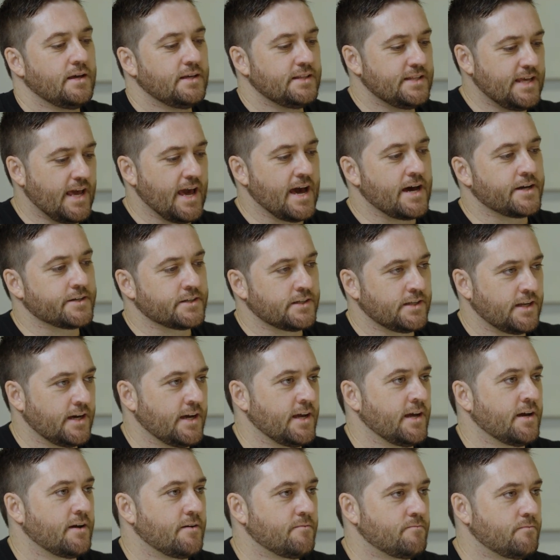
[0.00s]
the outer
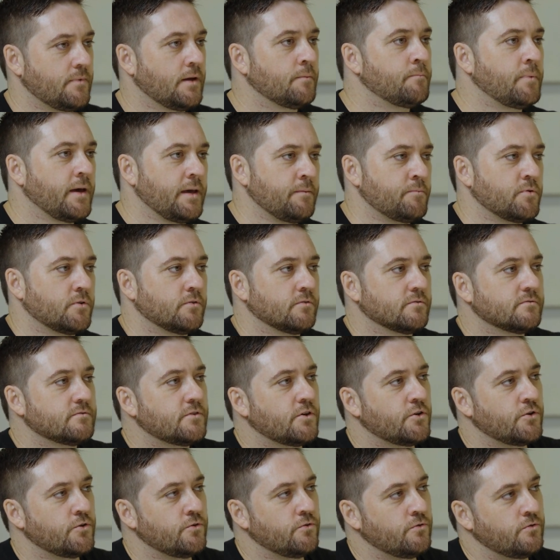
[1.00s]
layer are people
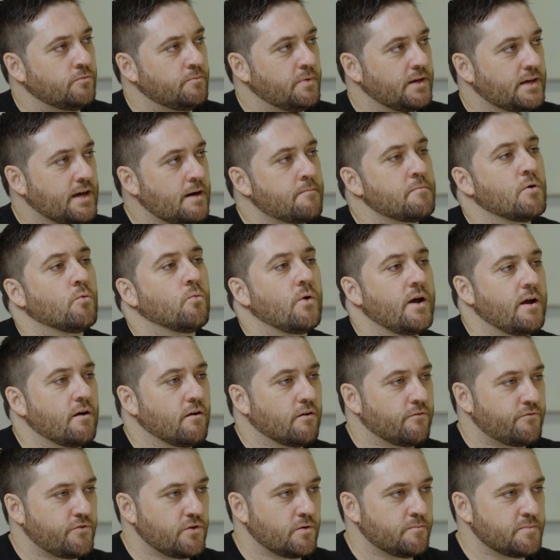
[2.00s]
who become aware
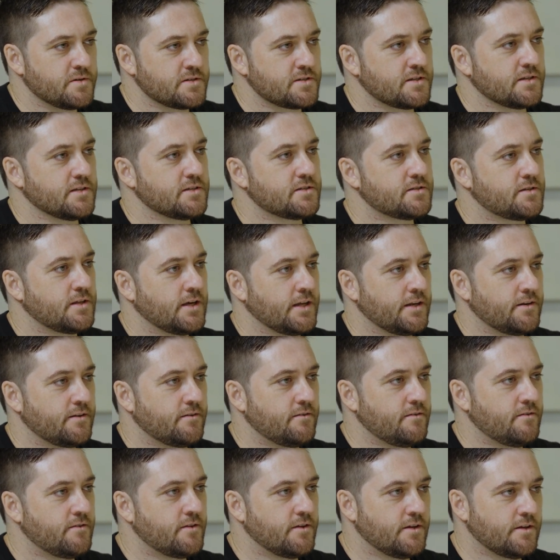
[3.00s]
of your business, that
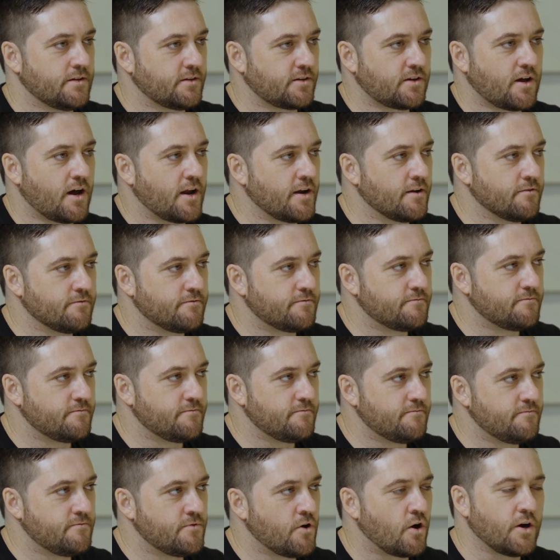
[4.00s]
are kind of
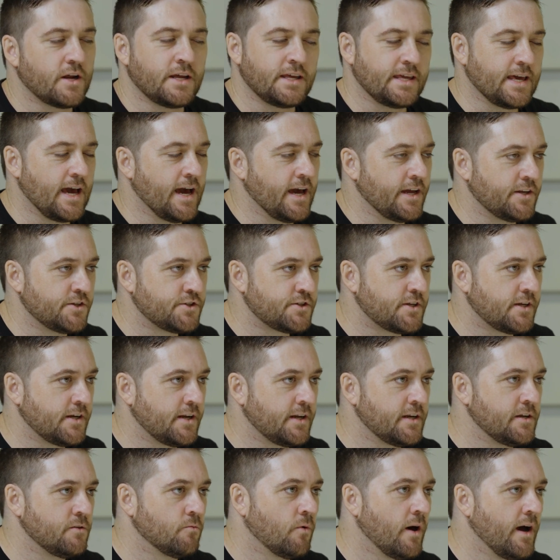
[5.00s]
not engaged in
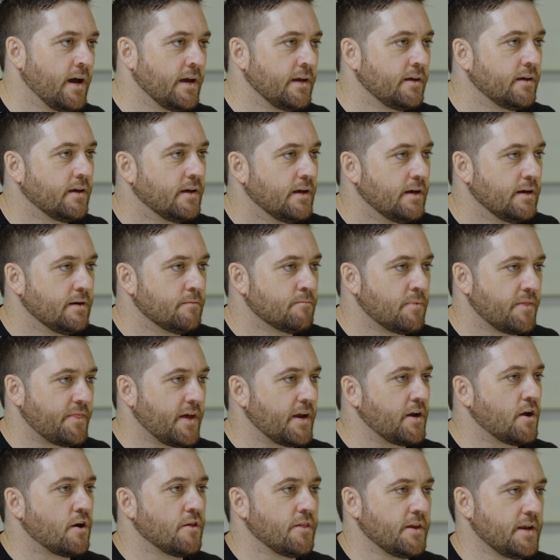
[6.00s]
any way, but they
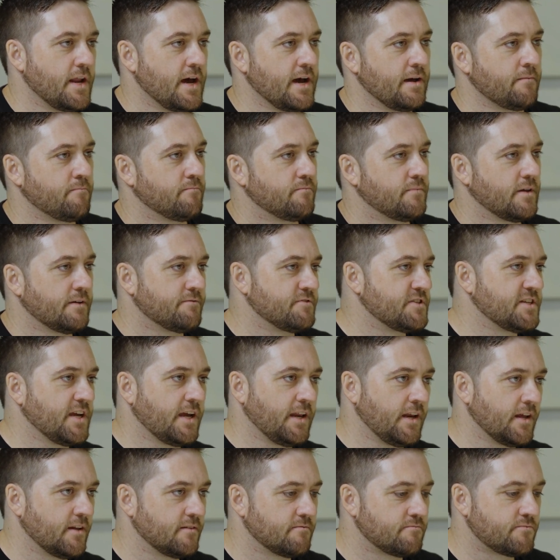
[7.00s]
know the name, they've
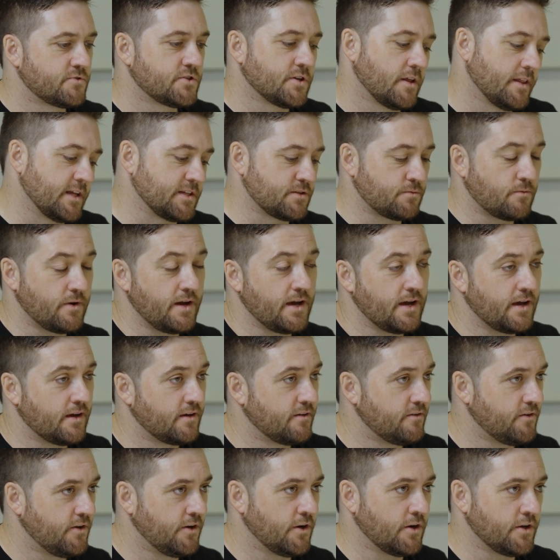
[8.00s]
seen it. So that's where,
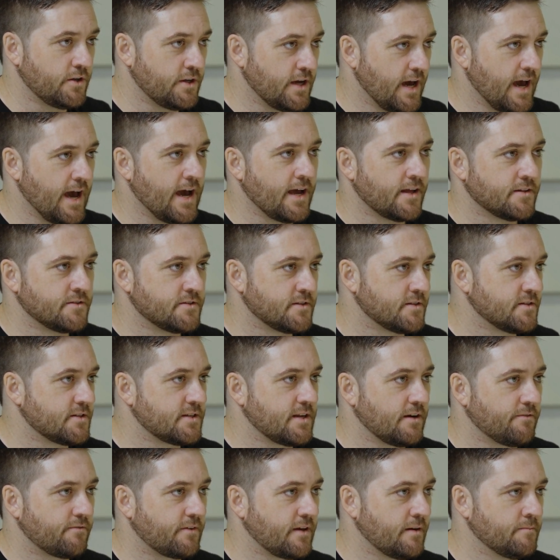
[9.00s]
you know, your ads and
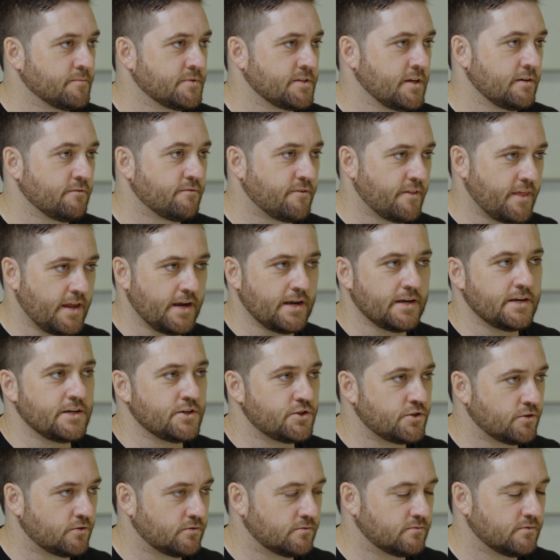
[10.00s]
stuff comes in for that
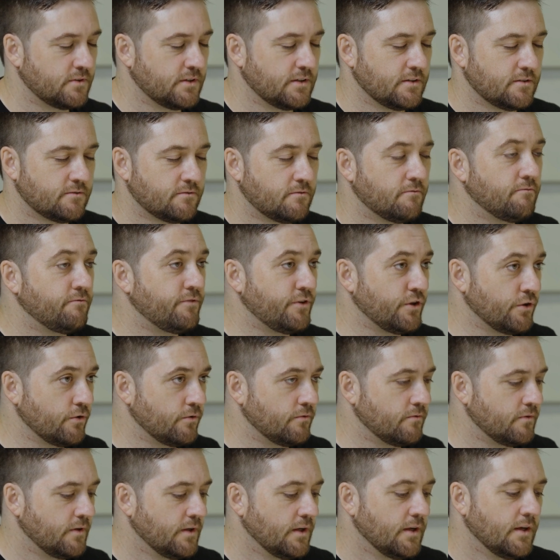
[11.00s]
initial view.